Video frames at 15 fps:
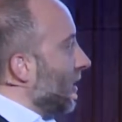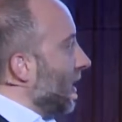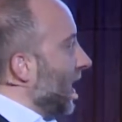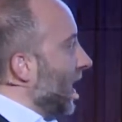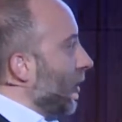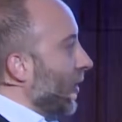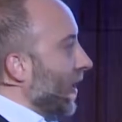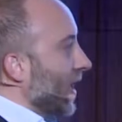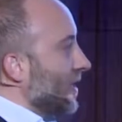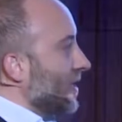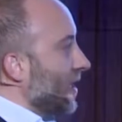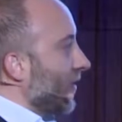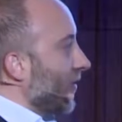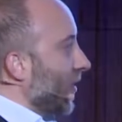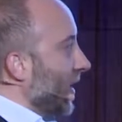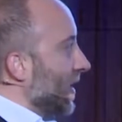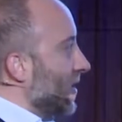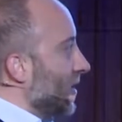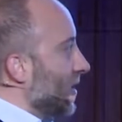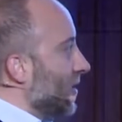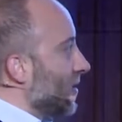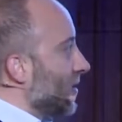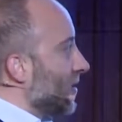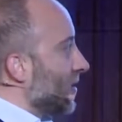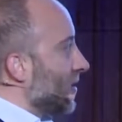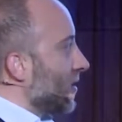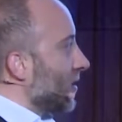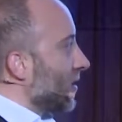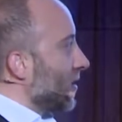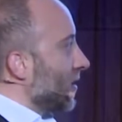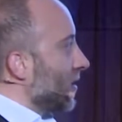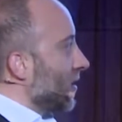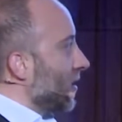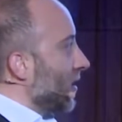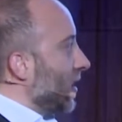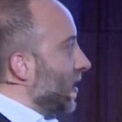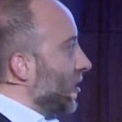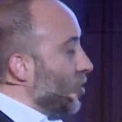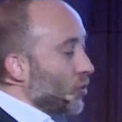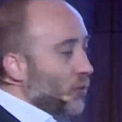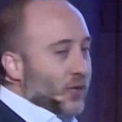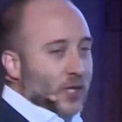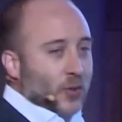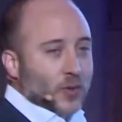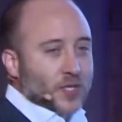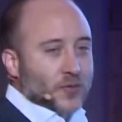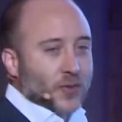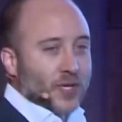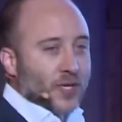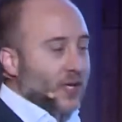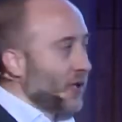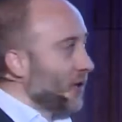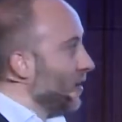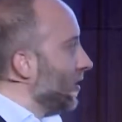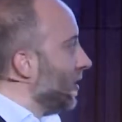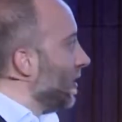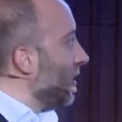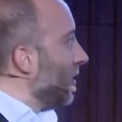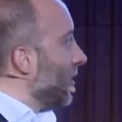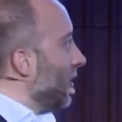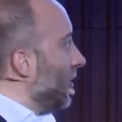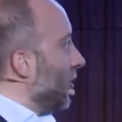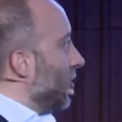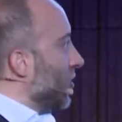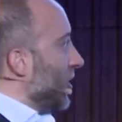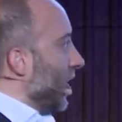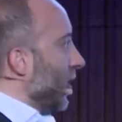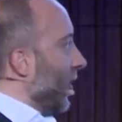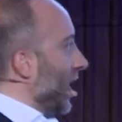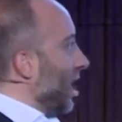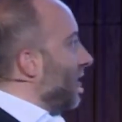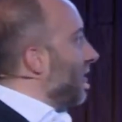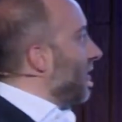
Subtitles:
Here we can see, for instance, a shoe that was printed using a red